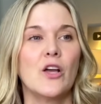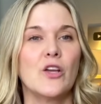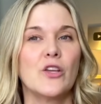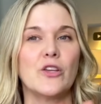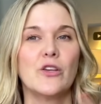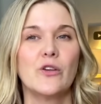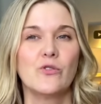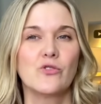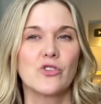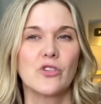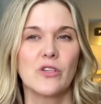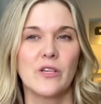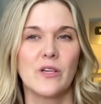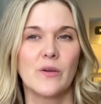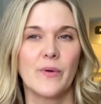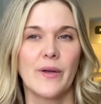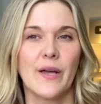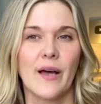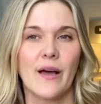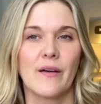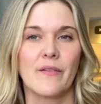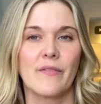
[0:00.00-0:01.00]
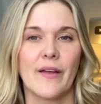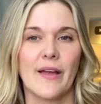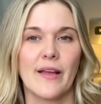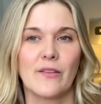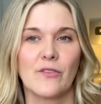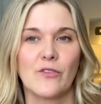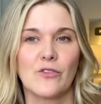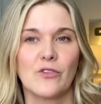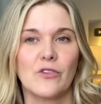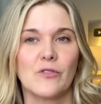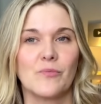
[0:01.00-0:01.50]
Usually, we have a
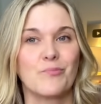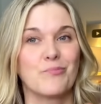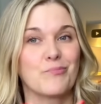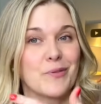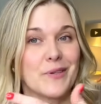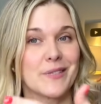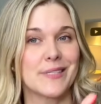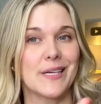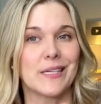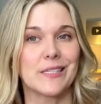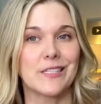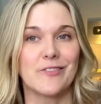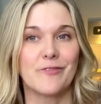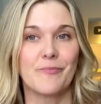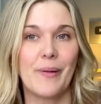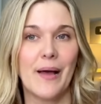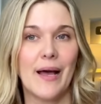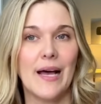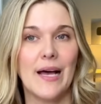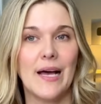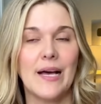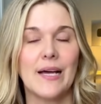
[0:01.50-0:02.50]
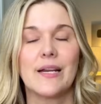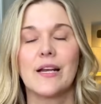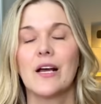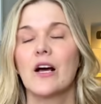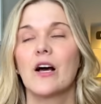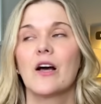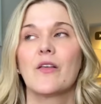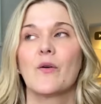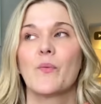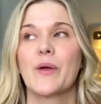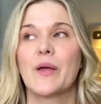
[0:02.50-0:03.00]
little protective pad
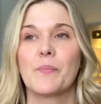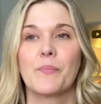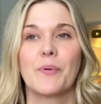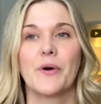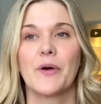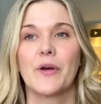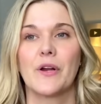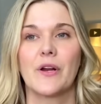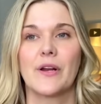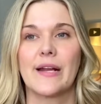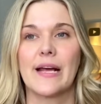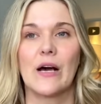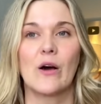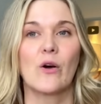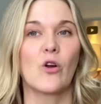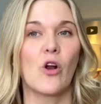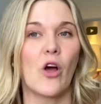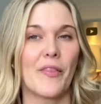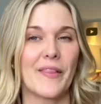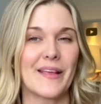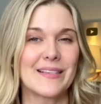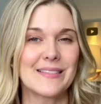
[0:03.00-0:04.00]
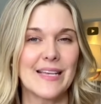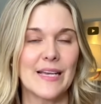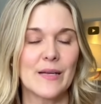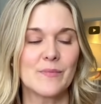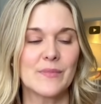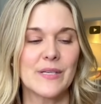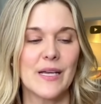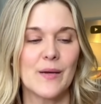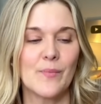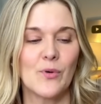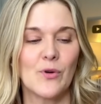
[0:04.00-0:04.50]
uh, that we can put down on the exam
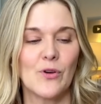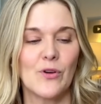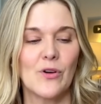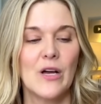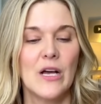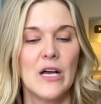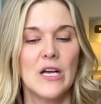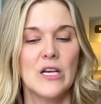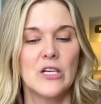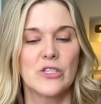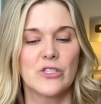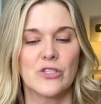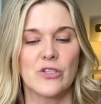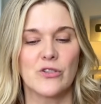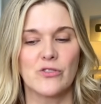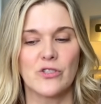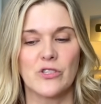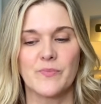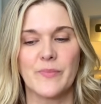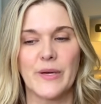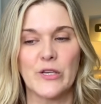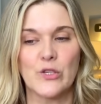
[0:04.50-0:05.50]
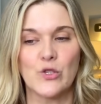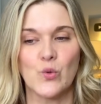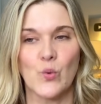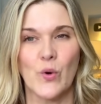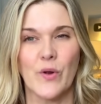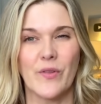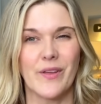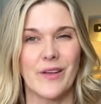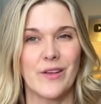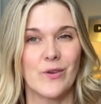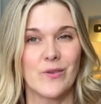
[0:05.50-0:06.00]
table. So just make
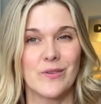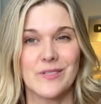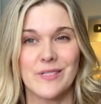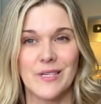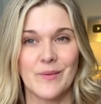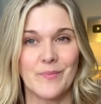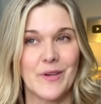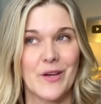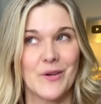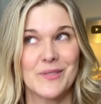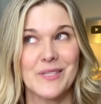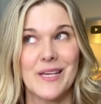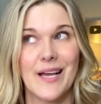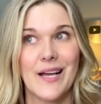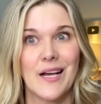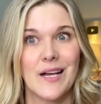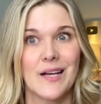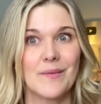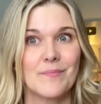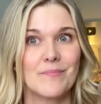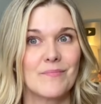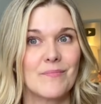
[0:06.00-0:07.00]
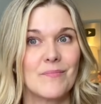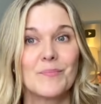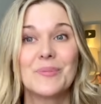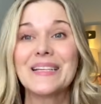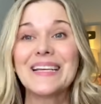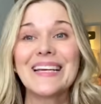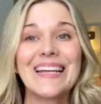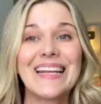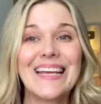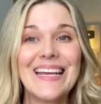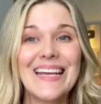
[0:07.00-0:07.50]
sure that your team knows, hey, I'm
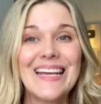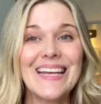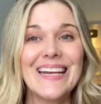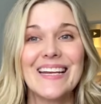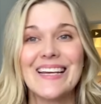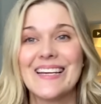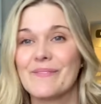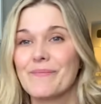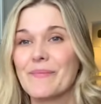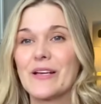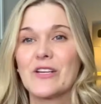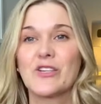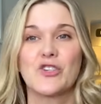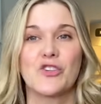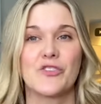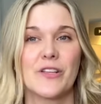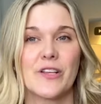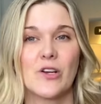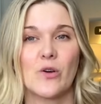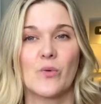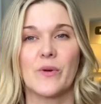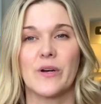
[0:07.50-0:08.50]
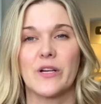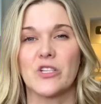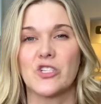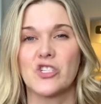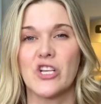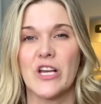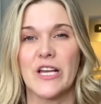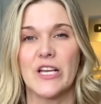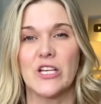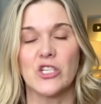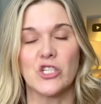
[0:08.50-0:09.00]
bleeding. Make sure they don't want to
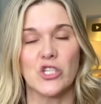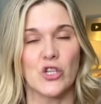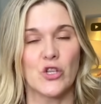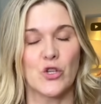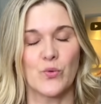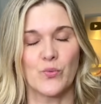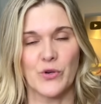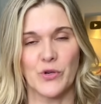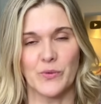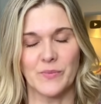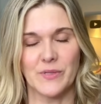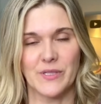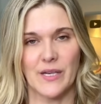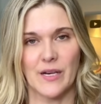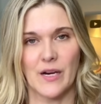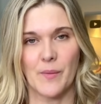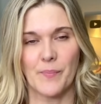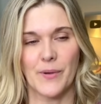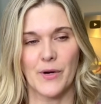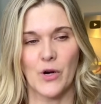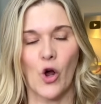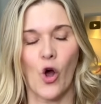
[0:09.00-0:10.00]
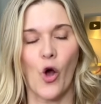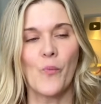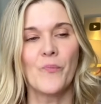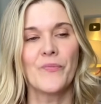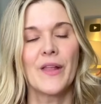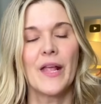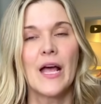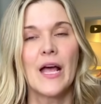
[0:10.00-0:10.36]
change the room setup at all